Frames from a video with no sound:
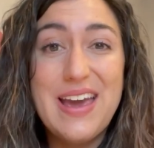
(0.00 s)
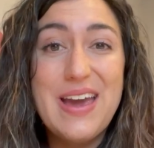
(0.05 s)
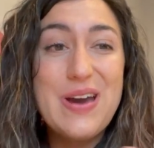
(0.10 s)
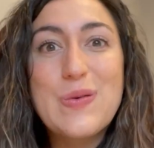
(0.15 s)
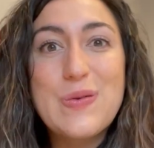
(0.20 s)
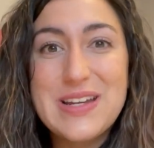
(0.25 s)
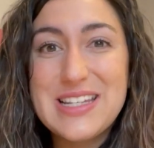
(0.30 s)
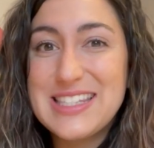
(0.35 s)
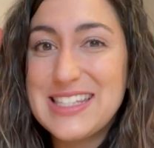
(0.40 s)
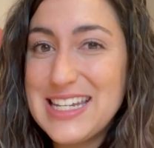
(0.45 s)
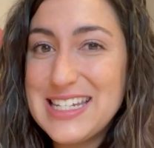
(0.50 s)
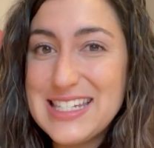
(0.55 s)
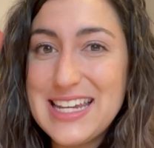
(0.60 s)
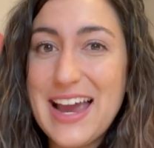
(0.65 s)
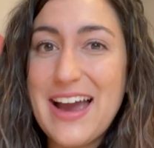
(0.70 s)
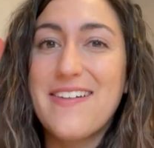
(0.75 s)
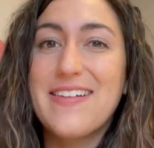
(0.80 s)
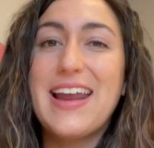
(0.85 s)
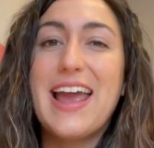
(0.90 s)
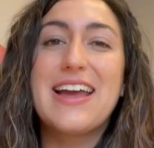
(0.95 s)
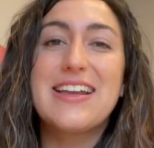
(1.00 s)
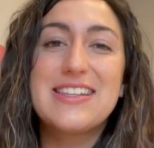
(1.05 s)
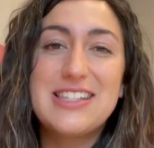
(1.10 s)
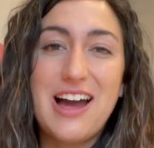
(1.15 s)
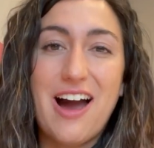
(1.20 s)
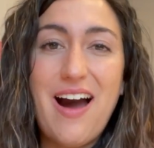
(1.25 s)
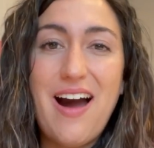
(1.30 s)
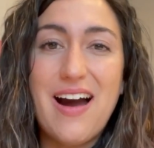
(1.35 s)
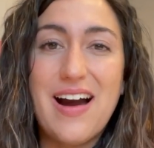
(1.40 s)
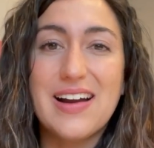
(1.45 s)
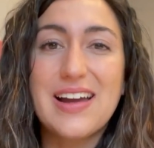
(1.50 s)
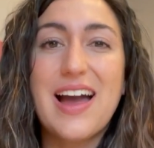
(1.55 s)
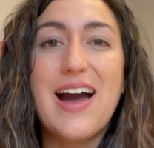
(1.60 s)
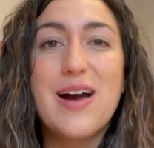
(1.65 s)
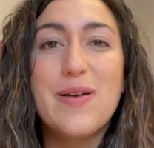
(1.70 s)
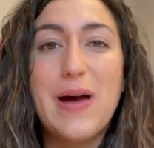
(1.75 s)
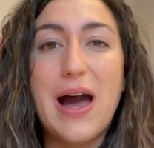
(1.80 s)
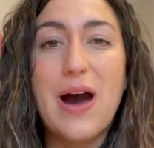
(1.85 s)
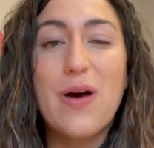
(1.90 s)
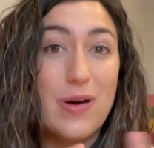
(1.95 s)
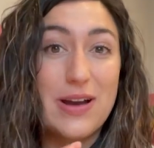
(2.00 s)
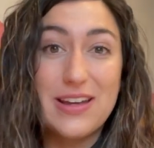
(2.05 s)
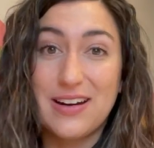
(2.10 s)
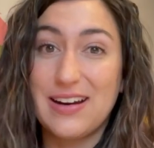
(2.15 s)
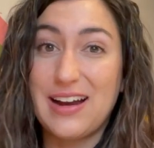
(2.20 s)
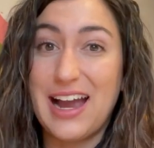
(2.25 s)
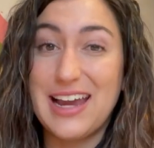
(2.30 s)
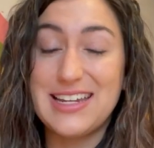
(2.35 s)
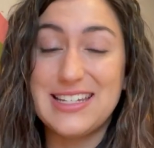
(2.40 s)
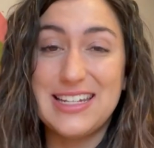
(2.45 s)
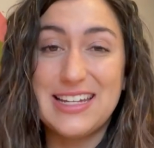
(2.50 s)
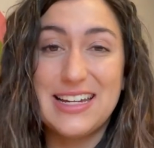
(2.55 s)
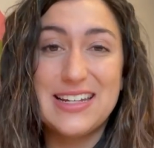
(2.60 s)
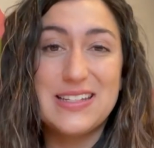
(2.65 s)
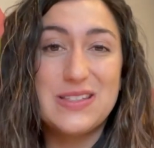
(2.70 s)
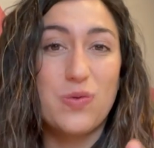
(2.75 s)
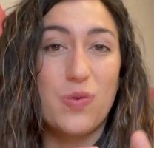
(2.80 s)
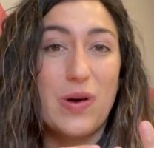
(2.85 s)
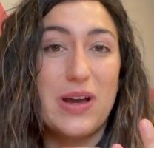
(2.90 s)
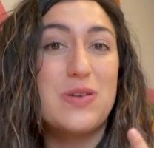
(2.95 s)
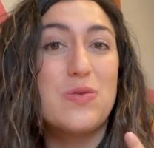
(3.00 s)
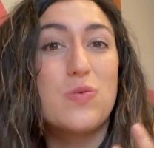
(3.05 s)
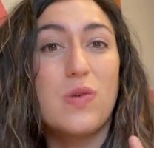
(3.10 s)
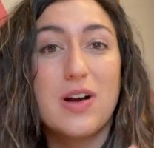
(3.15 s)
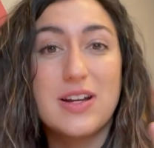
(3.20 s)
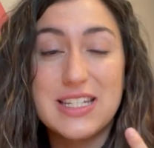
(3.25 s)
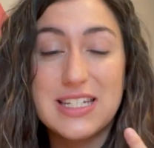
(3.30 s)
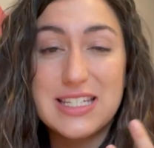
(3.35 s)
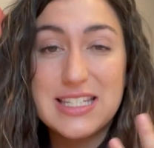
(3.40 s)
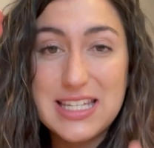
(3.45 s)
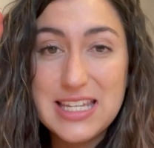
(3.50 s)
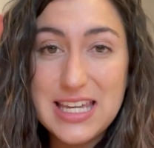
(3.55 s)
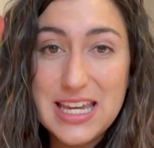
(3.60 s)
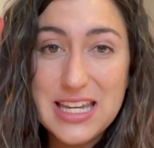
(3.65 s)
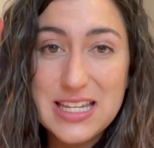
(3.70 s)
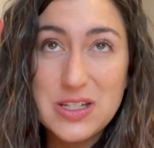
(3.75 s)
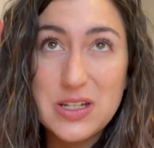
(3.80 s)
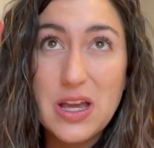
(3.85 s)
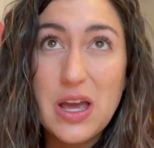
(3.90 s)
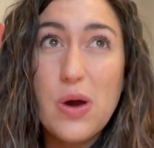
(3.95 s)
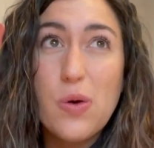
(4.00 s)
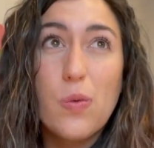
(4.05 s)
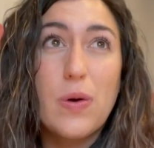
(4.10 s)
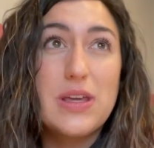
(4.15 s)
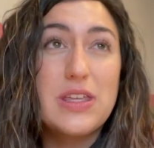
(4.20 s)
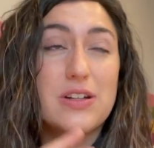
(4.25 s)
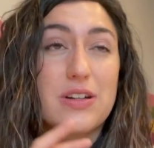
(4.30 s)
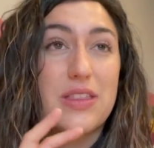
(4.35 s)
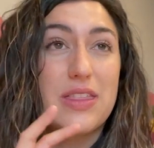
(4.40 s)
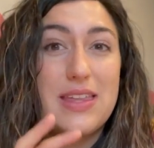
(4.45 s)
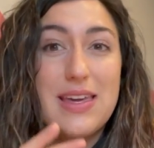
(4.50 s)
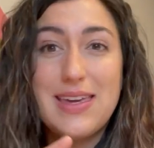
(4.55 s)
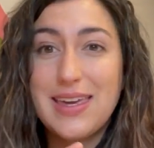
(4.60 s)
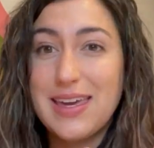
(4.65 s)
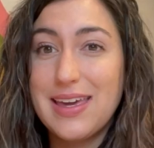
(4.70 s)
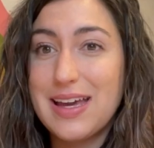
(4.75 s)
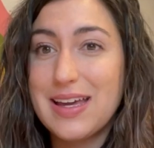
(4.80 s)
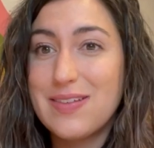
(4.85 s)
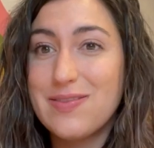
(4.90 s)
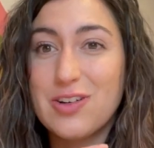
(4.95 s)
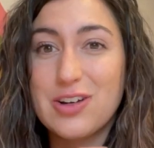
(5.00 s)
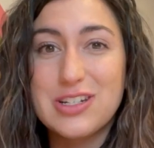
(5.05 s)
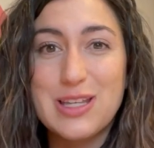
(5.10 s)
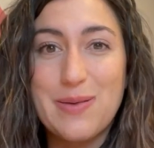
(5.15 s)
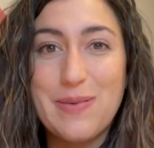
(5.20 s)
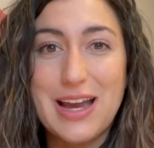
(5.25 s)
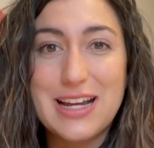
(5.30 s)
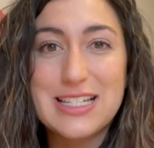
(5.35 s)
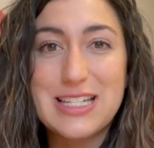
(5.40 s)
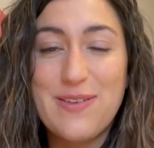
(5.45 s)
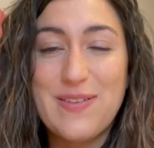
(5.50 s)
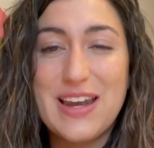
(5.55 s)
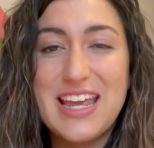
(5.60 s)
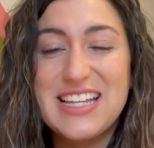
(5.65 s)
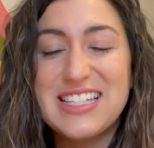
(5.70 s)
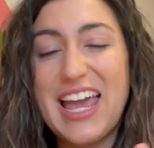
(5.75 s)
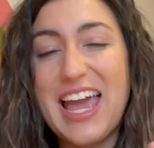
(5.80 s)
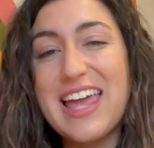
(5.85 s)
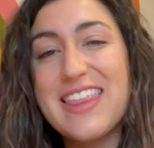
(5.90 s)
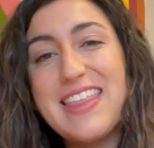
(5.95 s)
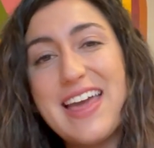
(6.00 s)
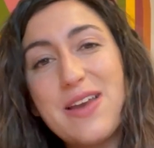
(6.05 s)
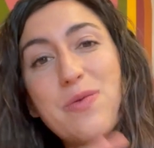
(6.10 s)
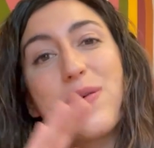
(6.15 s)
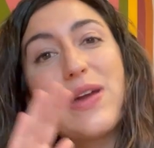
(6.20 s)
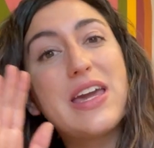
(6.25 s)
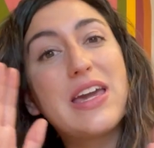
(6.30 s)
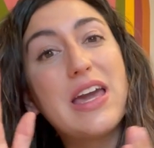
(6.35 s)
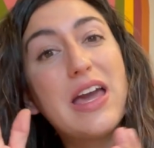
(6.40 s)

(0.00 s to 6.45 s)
We sit down and talk about your ideas, what you want to teach, what you're thinking of for some activities, and then we